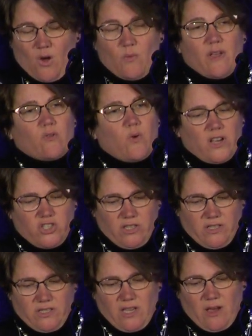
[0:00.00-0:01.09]
We have
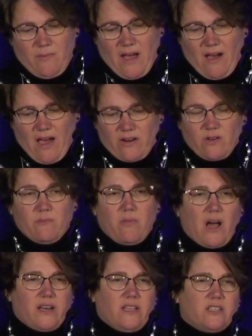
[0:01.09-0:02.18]
questions about how to
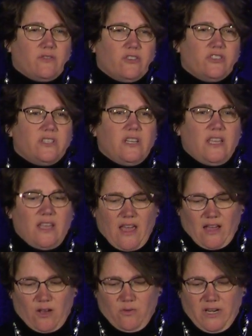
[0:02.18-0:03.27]
embody diversity,
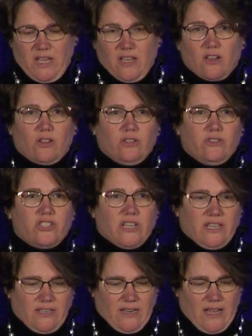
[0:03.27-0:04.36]
equity,
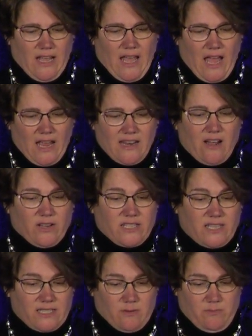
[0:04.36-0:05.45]
inclusion, and now
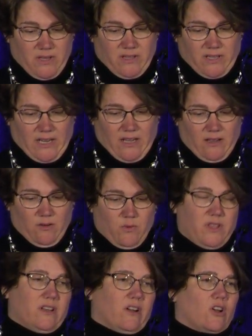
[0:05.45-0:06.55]
accessibility
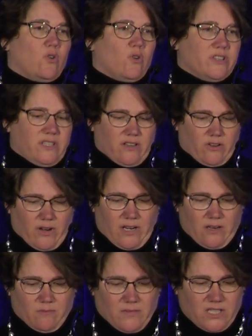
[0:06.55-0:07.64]
within our course
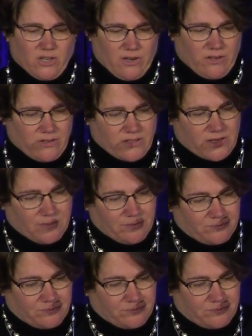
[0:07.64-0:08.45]
integrated materials.